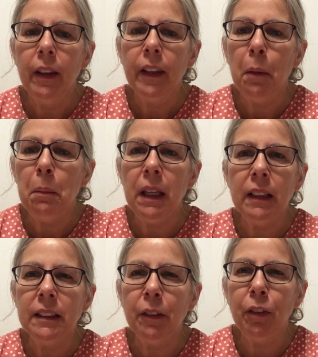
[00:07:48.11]
that made a
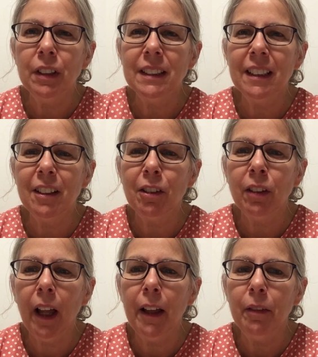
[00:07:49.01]
difference in her
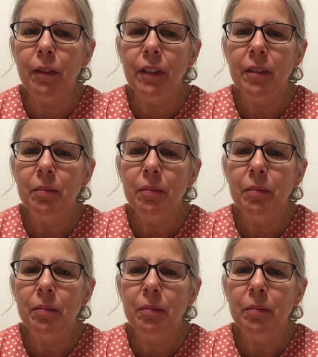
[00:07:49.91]
life.